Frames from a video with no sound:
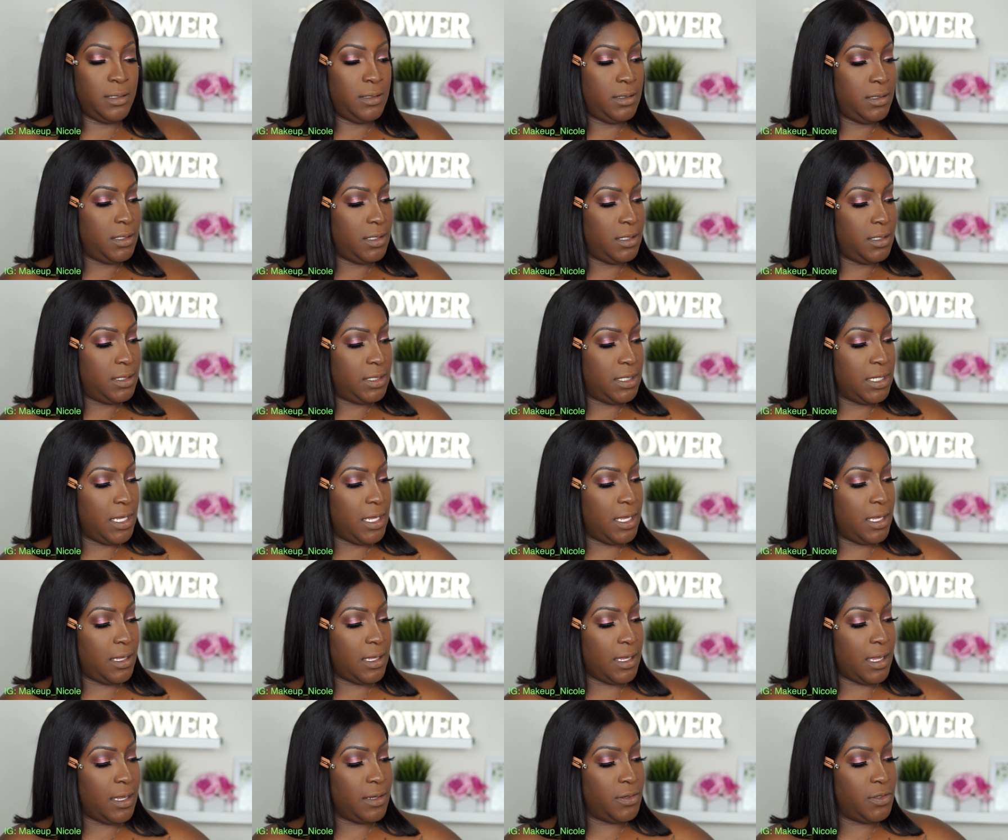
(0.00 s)
I'm gonna
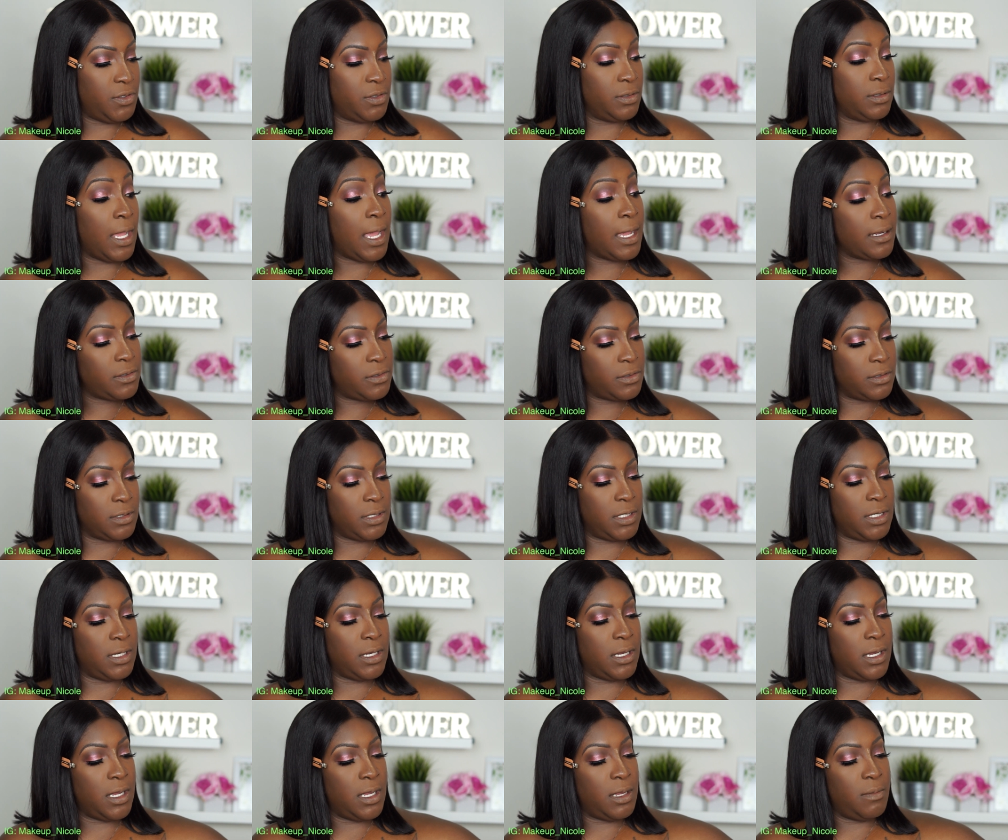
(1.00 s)
take, actually,
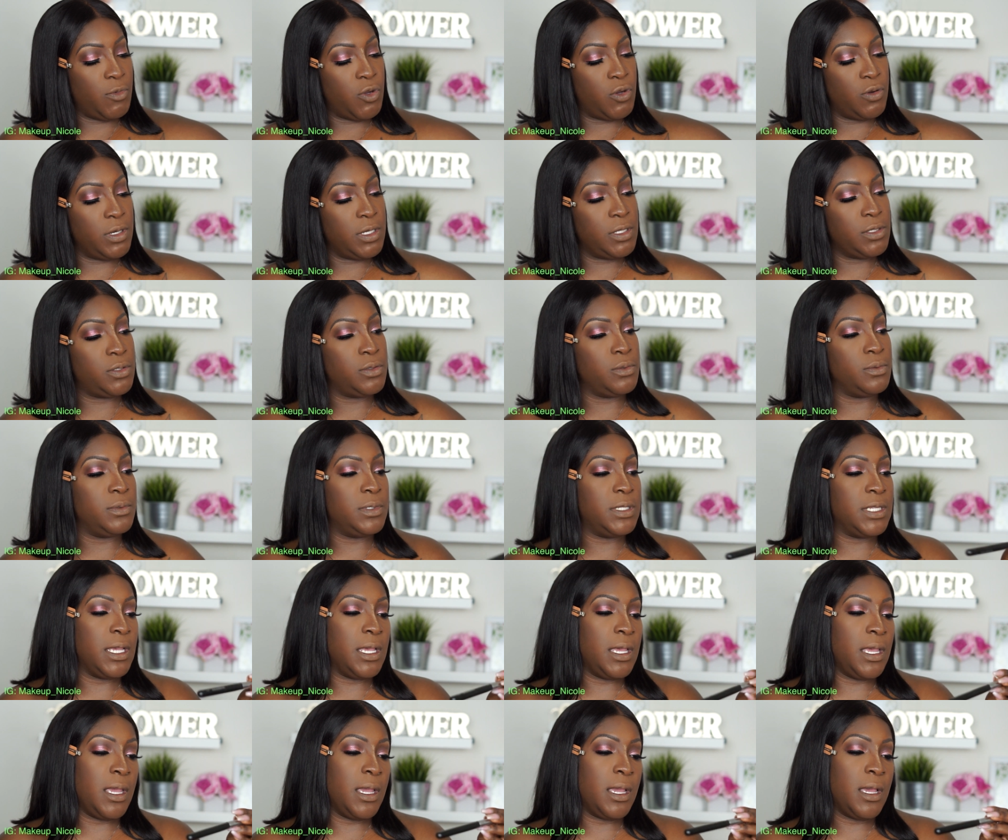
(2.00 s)
I'm going to
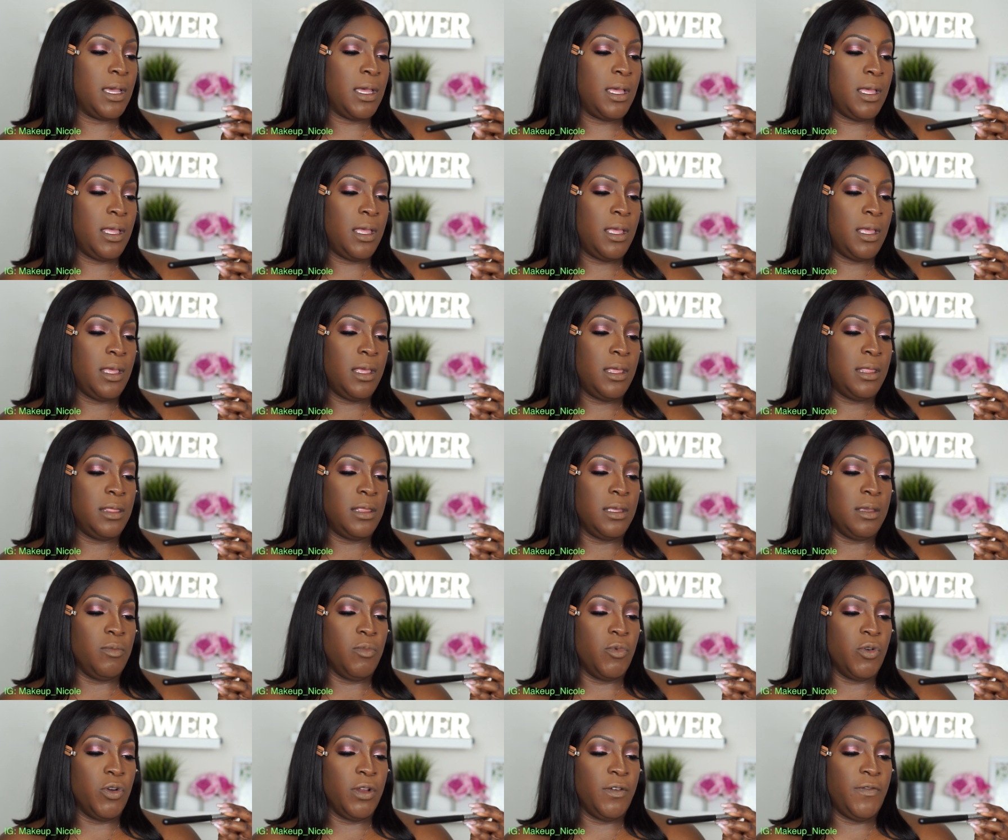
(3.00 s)
take the
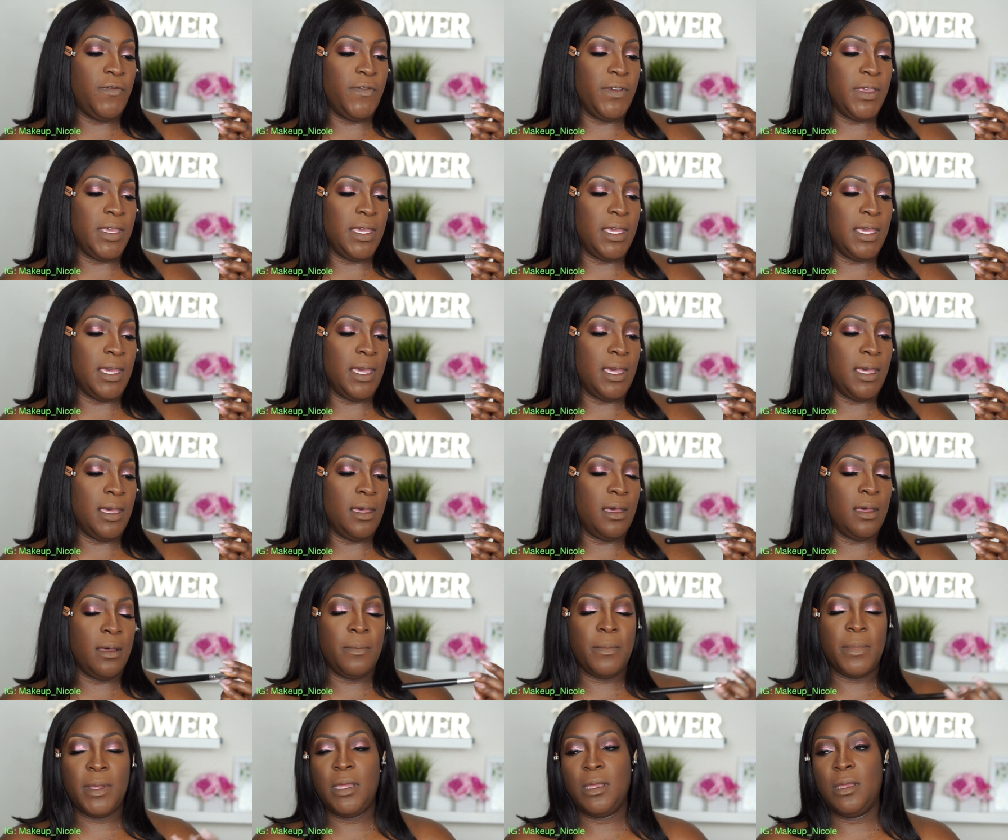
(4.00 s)
Morphe
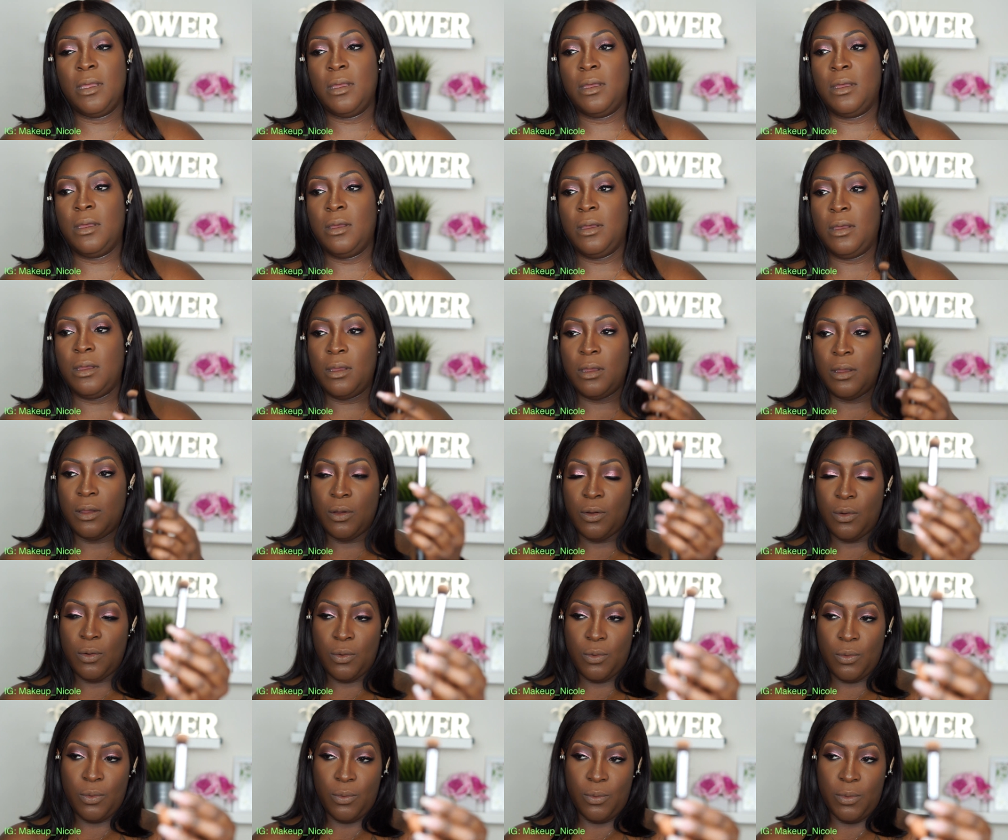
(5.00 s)

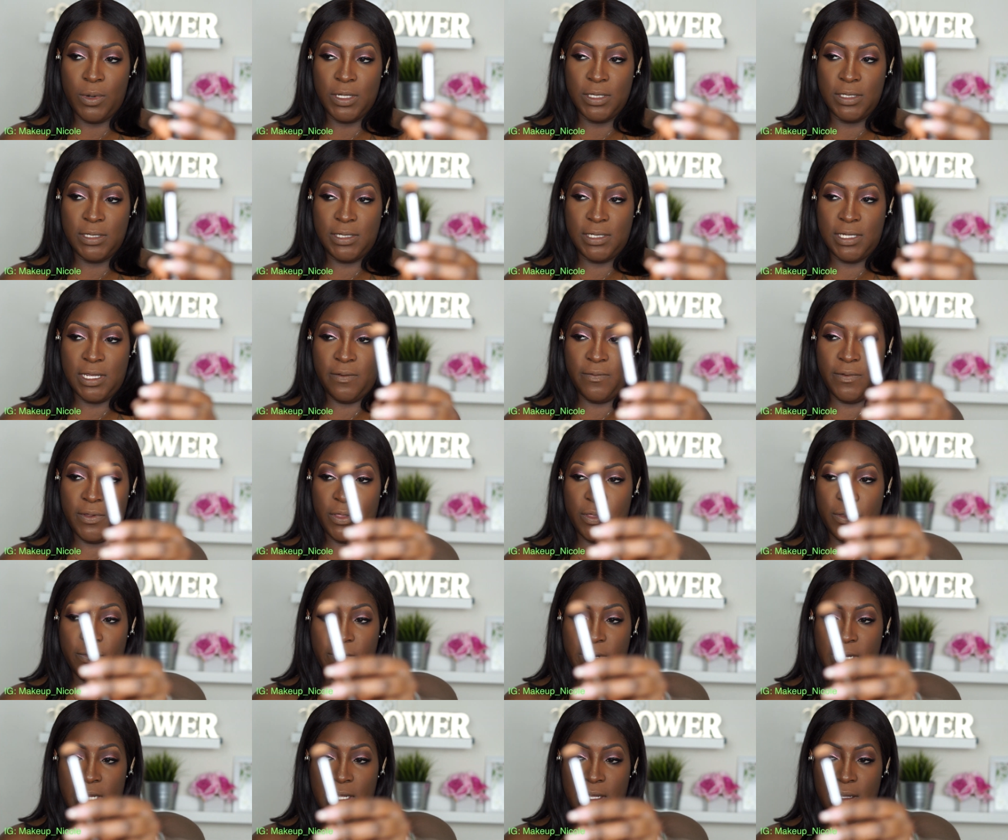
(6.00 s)

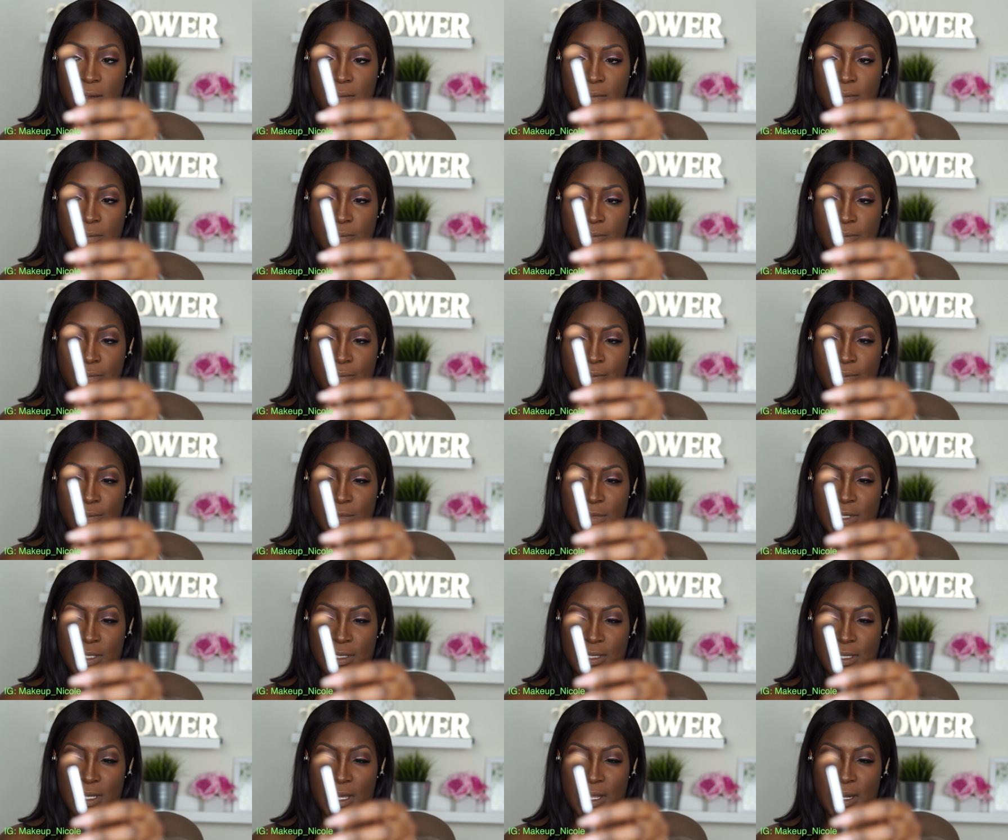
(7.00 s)
M173.
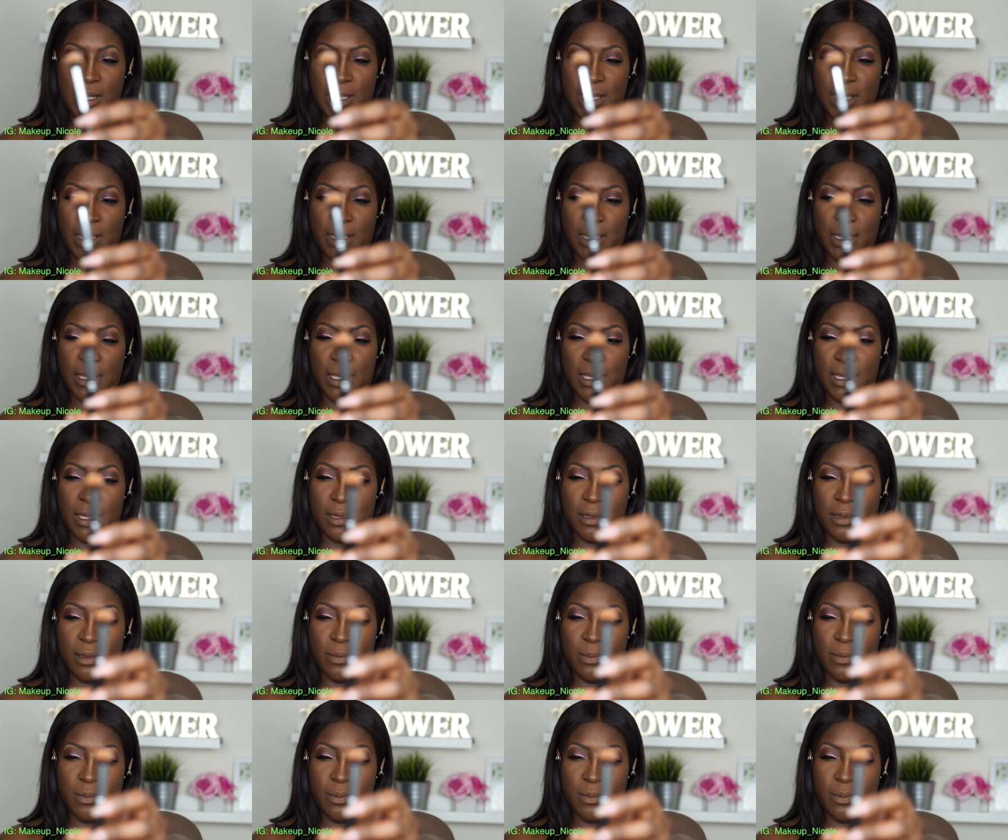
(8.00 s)
It's kind of like a